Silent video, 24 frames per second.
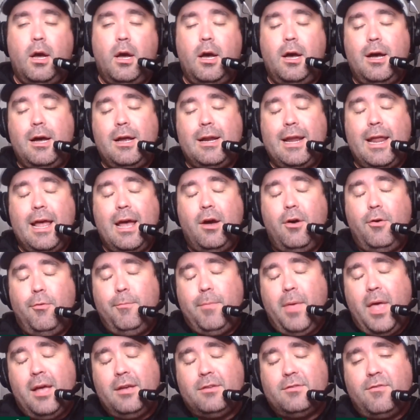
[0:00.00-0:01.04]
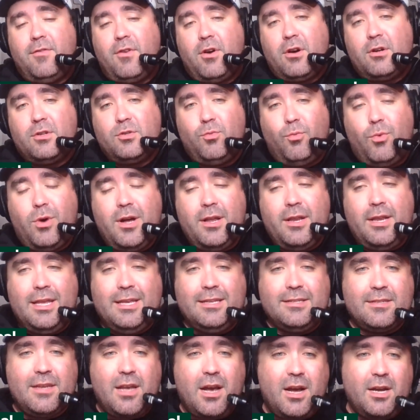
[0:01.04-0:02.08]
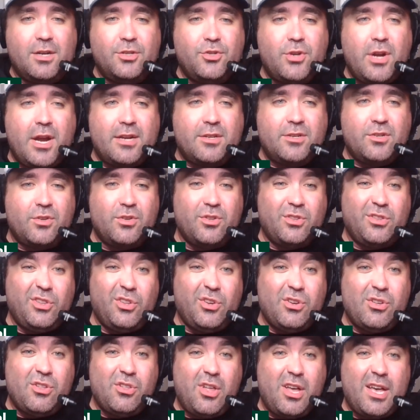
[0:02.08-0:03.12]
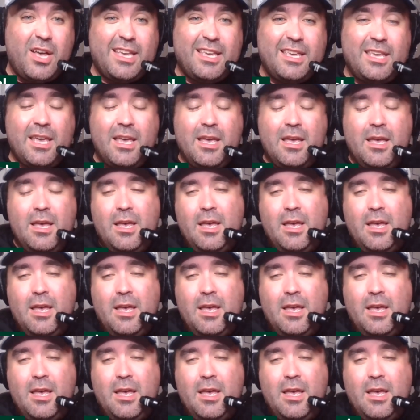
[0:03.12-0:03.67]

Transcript: Uh, now, as far as what his contract could look like